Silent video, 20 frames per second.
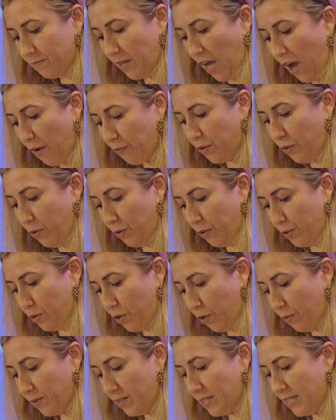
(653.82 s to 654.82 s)
After
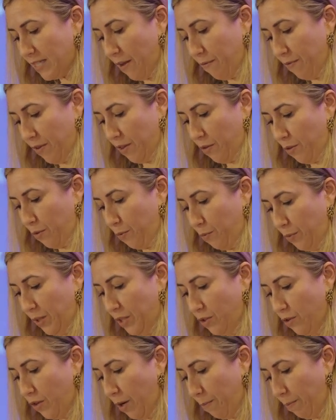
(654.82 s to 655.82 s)
October 7th, we
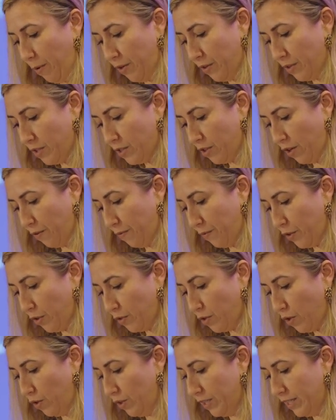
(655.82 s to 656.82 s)
took upon ourselves
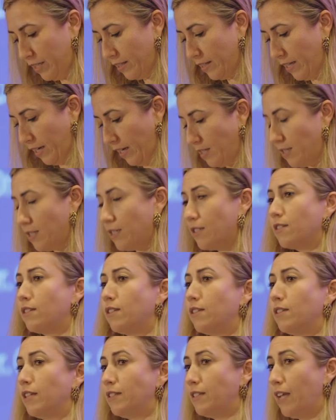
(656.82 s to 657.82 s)
not only the
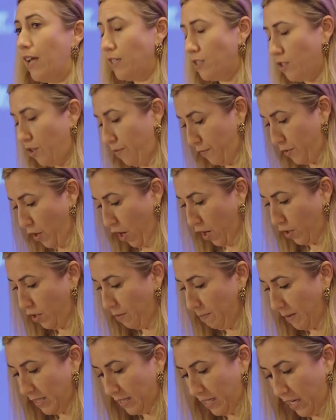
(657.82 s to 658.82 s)
task of
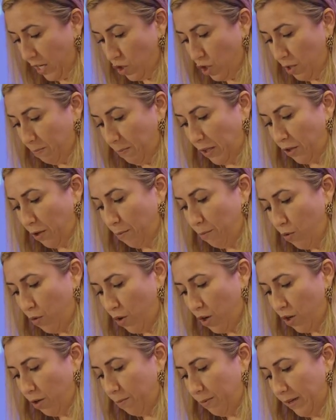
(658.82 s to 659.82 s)
documentation, but the
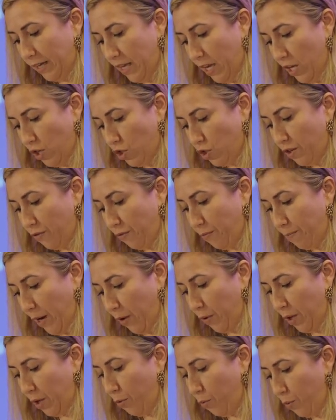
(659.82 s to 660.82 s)
moral obligation of
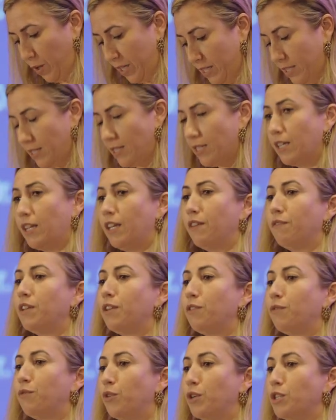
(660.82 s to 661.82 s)
bearing witness and
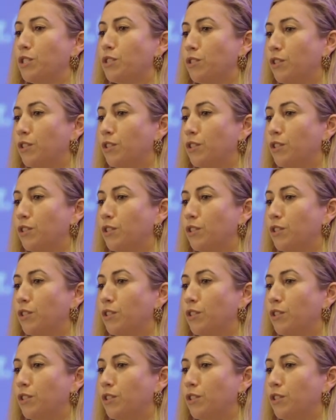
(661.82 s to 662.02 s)
giving voice